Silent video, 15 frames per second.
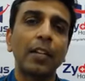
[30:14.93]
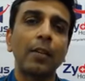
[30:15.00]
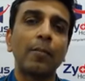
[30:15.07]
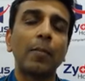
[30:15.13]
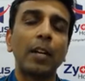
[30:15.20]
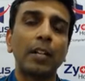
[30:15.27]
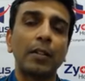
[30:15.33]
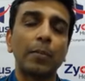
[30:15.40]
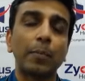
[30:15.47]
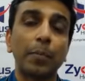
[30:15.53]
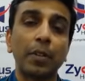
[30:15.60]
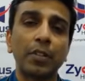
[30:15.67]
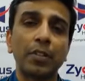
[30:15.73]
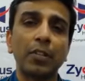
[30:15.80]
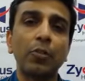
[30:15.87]
But
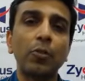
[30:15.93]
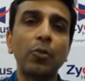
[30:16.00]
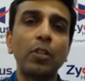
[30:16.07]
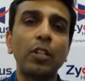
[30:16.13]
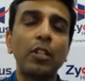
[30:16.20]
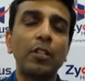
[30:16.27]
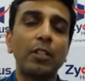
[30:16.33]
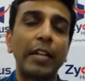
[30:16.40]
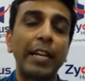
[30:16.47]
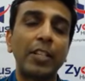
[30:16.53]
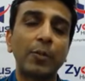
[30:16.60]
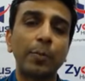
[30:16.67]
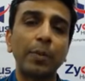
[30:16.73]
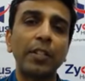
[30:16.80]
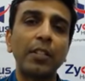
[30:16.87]
person who is
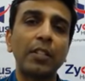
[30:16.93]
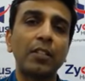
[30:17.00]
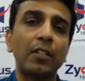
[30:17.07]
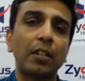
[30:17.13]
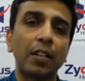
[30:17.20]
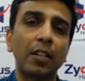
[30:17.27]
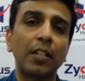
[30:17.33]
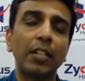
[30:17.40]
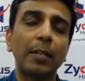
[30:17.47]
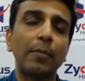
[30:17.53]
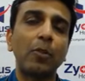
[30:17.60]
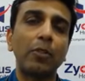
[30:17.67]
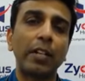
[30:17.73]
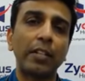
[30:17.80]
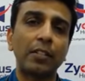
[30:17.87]
experienced earlier
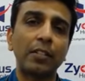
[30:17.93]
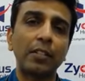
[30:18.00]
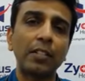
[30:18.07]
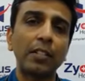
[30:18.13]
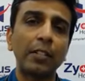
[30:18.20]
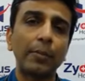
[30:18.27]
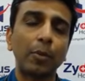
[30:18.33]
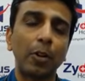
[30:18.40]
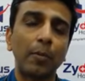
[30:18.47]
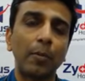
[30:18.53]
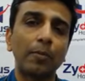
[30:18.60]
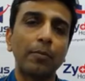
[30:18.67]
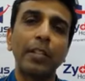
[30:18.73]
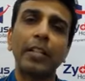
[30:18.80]
about acidity problem,